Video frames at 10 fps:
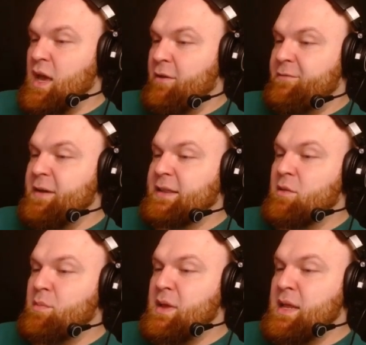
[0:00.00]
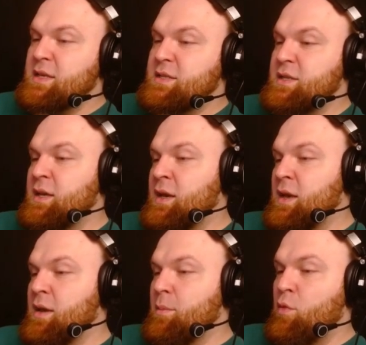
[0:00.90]
Affected minis
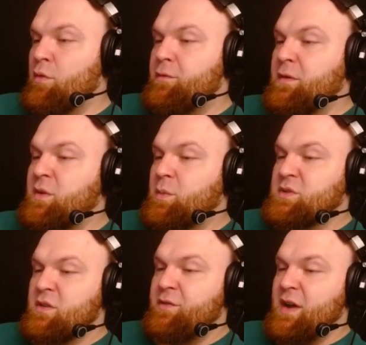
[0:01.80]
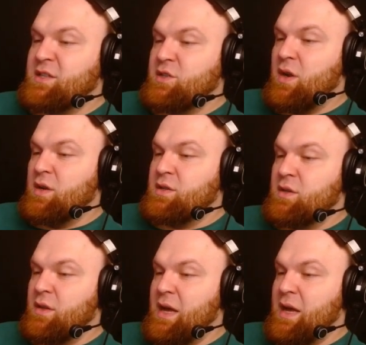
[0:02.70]
move 50% faster until